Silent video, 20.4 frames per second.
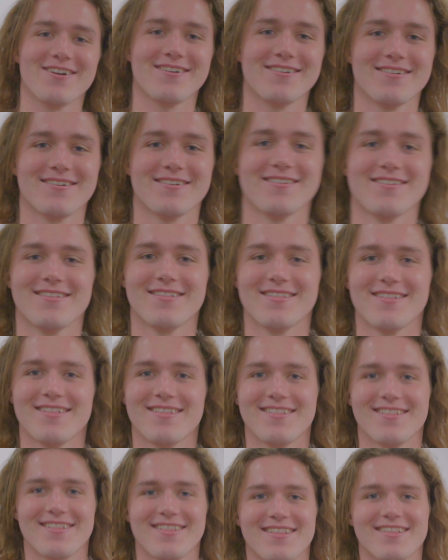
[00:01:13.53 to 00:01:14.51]
So that
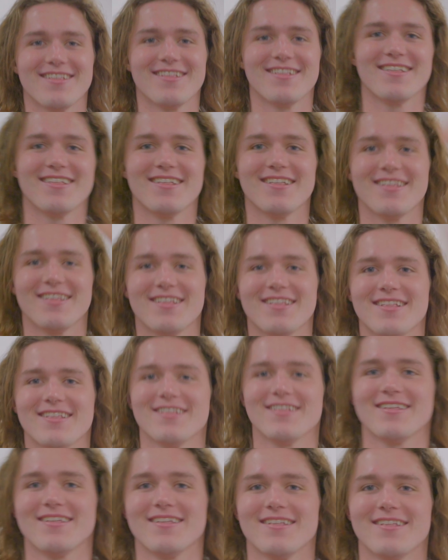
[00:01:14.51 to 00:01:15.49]
means you haven't ever
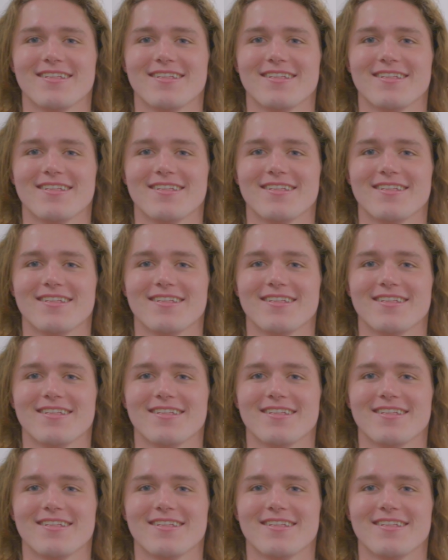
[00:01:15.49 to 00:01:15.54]
read the